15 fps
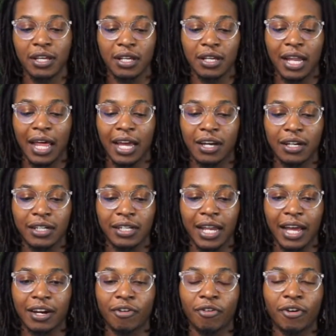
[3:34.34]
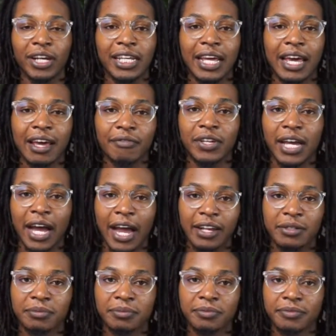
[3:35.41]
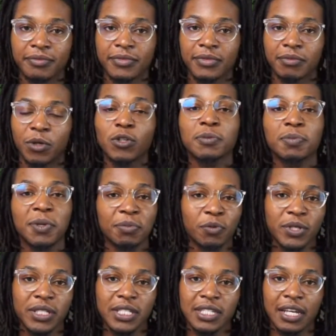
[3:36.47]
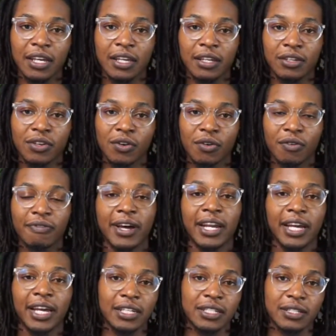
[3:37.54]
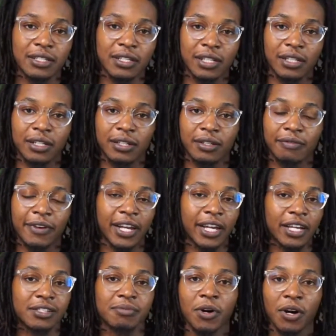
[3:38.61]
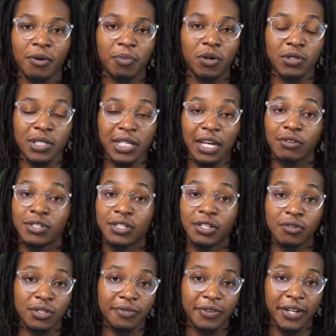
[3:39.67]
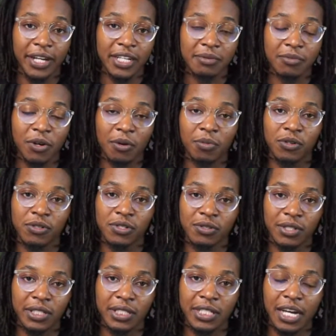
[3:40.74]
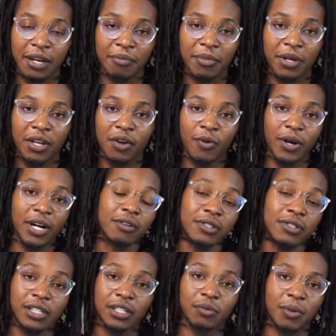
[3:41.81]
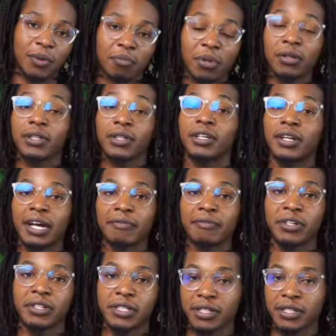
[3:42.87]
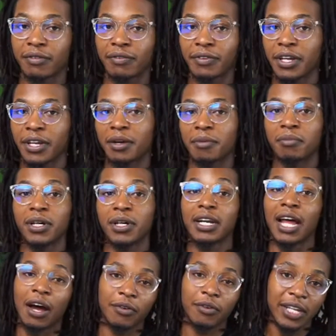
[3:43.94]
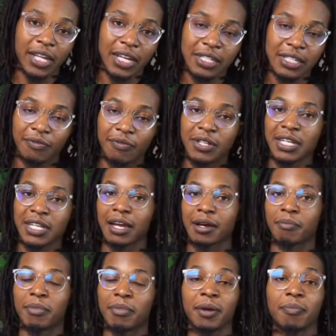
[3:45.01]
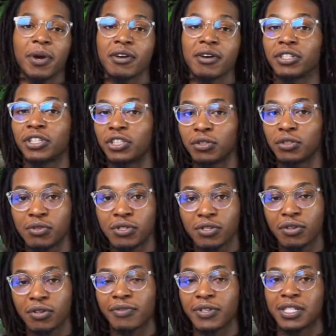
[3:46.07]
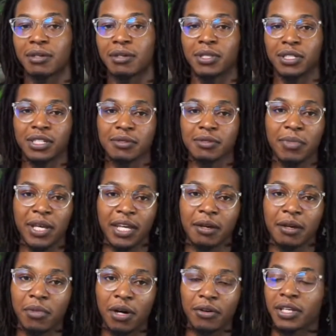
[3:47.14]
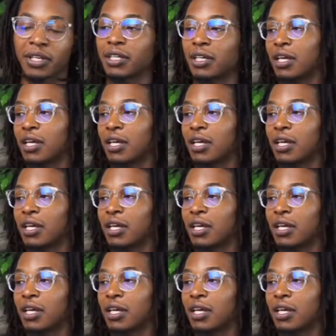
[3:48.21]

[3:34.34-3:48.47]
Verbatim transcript: like a like a really heavy item, most people would say you know FedEx uh, FedEx Smart Post. I used to use FedEx Smart Post all the time when I was dealing with bulkier, heavier stuff. But nowadays, if it's like a big pair of shoes or if it's something just big and bulky,